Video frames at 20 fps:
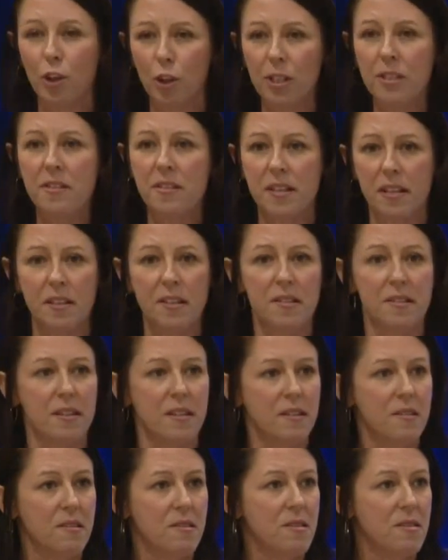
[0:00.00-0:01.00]
good
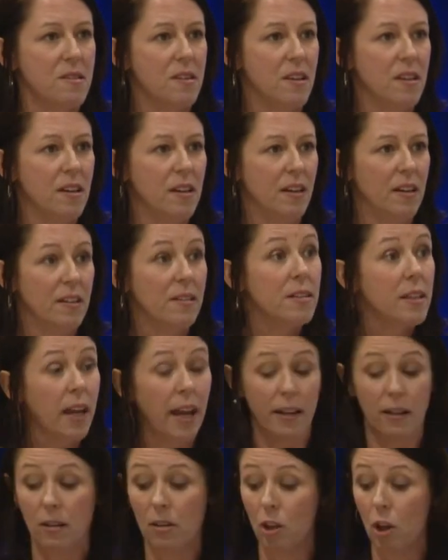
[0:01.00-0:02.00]
citizens, to
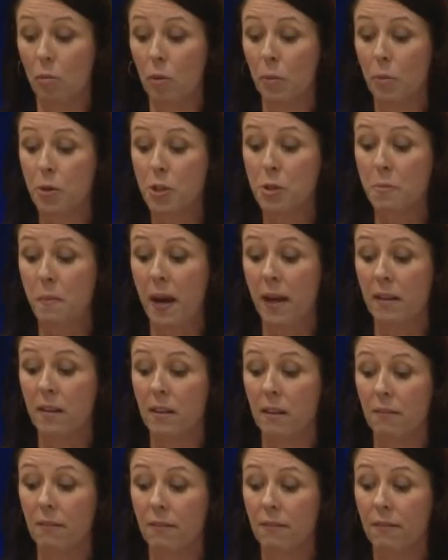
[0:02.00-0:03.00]
gain a global
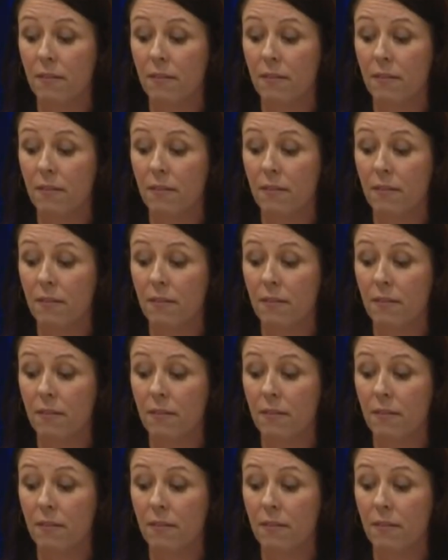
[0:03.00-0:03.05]
perspective.